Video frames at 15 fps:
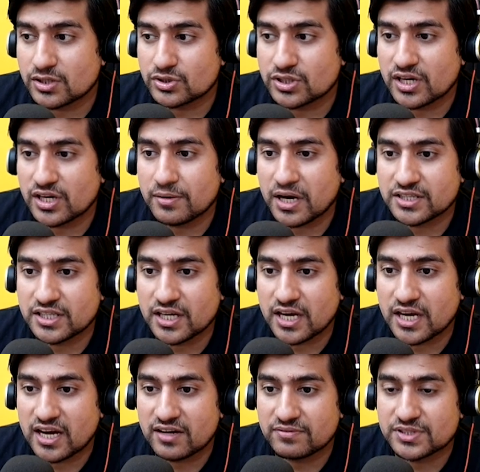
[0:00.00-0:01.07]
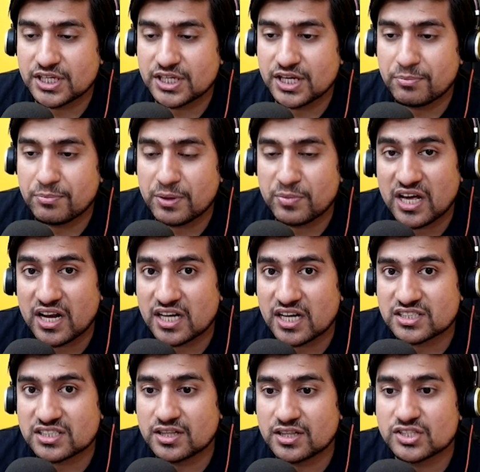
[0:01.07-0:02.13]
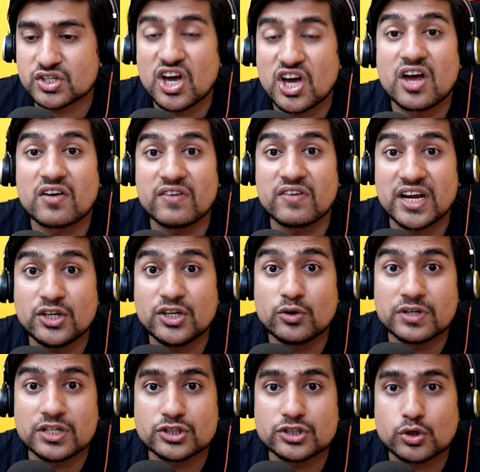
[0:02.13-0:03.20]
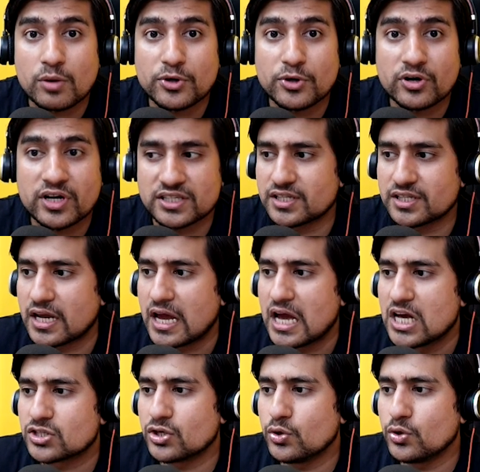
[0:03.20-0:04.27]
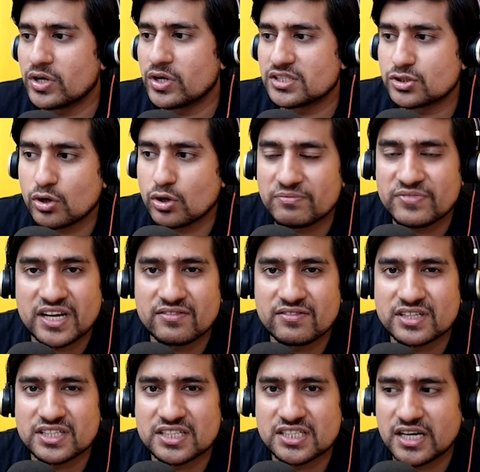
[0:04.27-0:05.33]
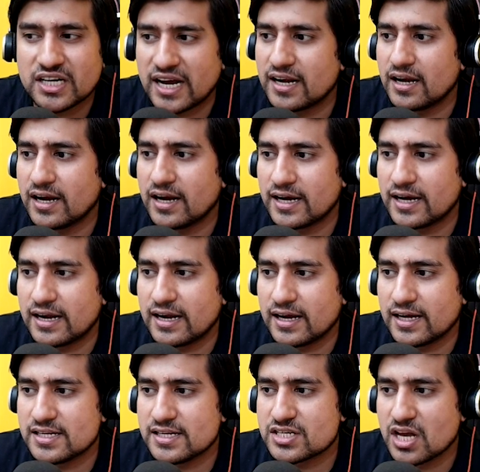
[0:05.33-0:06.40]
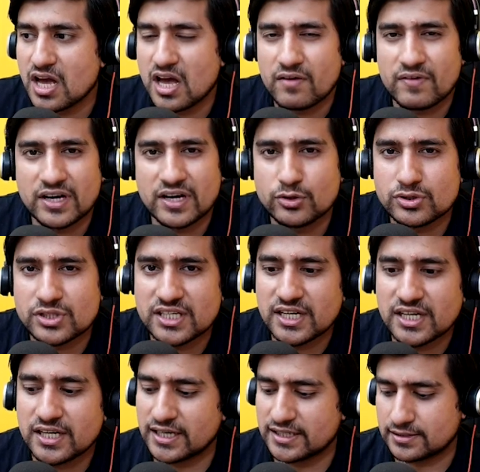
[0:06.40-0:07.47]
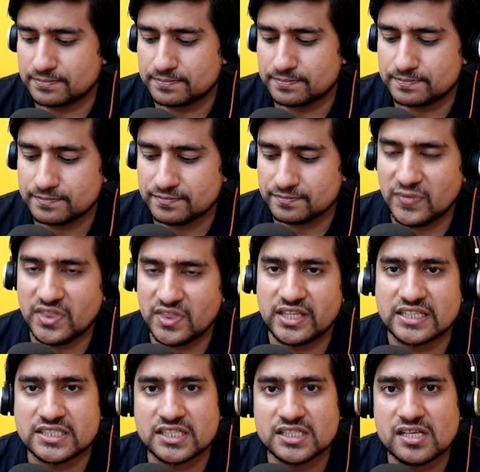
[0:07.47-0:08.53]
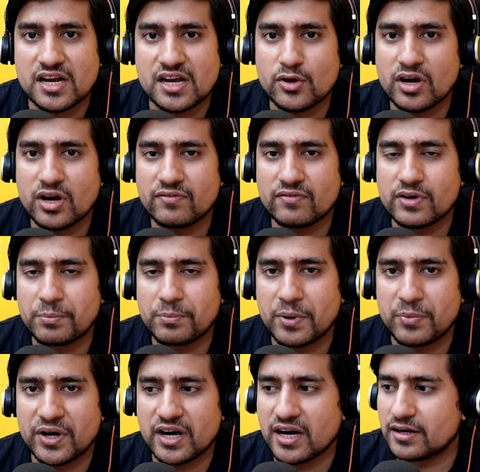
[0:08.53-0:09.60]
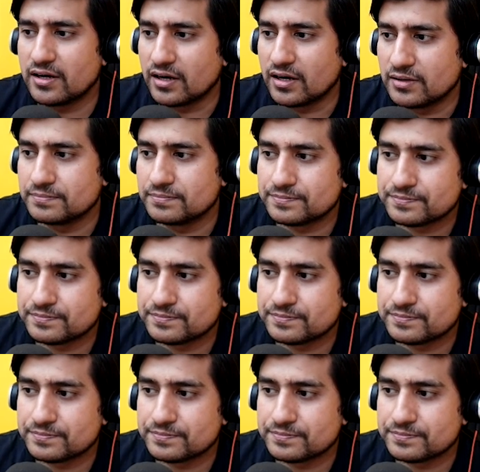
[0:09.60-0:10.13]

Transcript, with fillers: question, and I think I have seen people are asking this when you will stop your testing. So you can stop whenever there's a deadline. Deadlines when you see that test test cases that you have prepared are done.